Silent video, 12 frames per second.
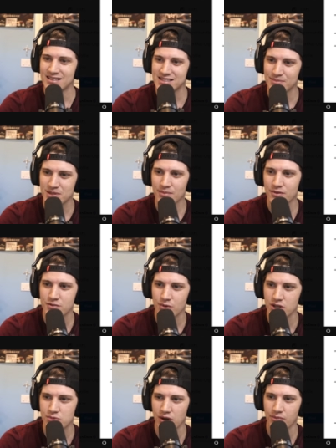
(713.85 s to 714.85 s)
September of
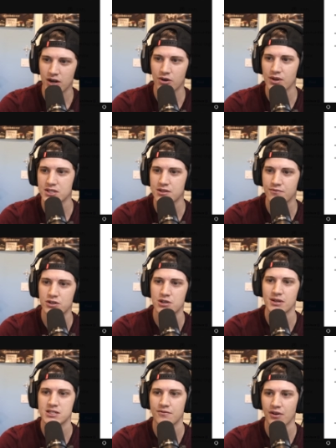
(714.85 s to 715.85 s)
2021, arrested for
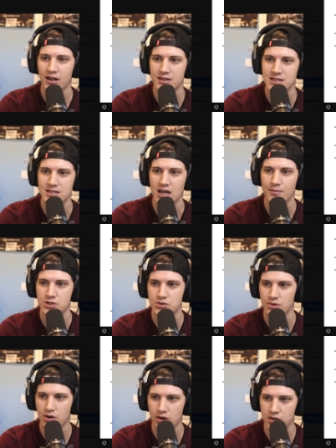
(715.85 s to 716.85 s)
domestic violence and damage to
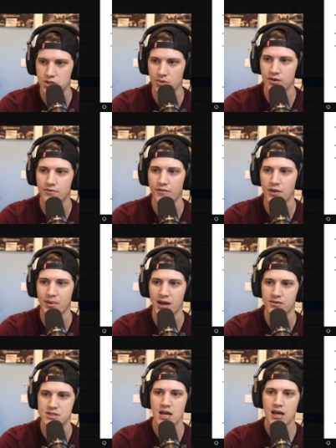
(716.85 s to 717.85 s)
a car, 250
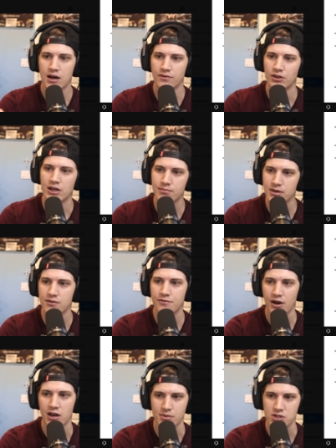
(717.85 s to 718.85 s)
pounds of lean, mean
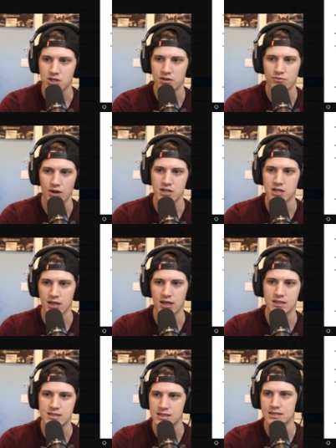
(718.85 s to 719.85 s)
fighting machine raging
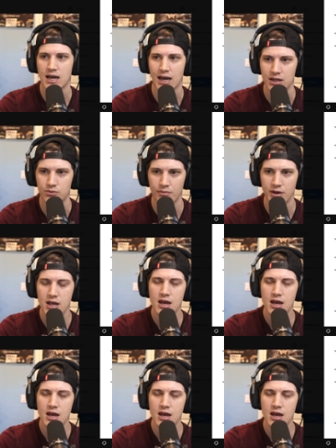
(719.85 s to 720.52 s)
against a tiny woman.